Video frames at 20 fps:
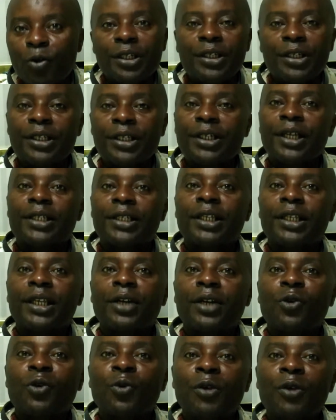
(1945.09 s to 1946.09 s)
in this case, they
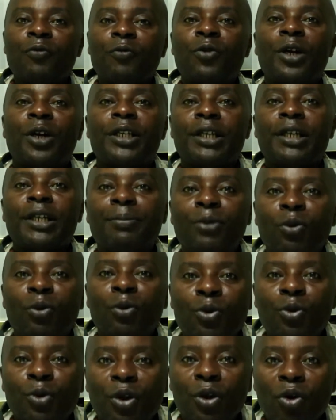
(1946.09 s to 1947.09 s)
are doing, for example,
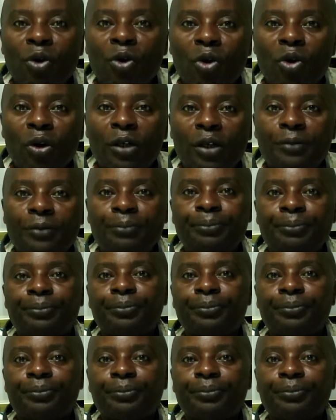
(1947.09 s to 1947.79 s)
what we call